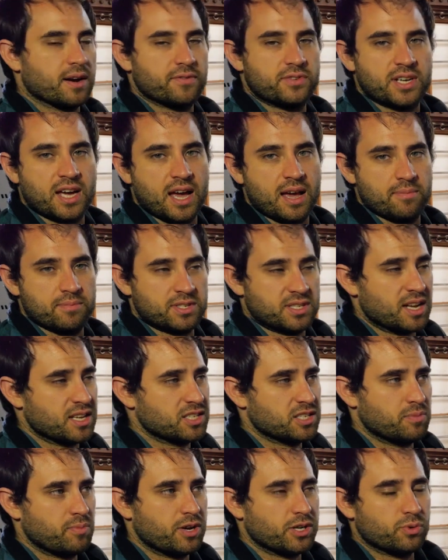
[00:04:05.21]
of times,
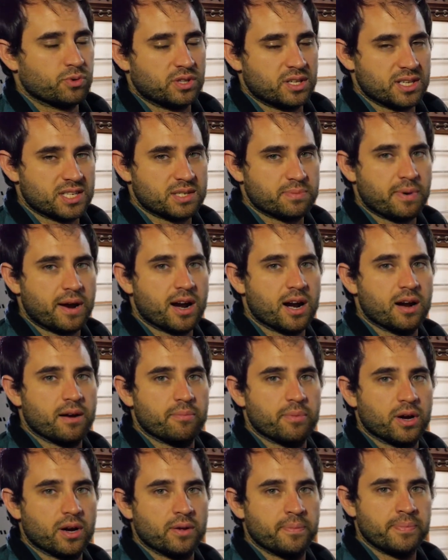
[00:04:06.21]
not so much with the Inspire,
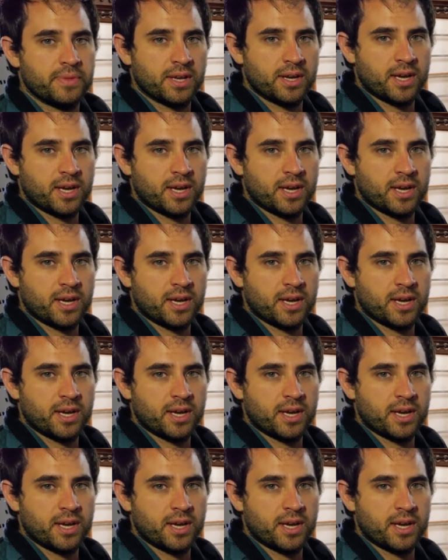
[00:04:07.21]
but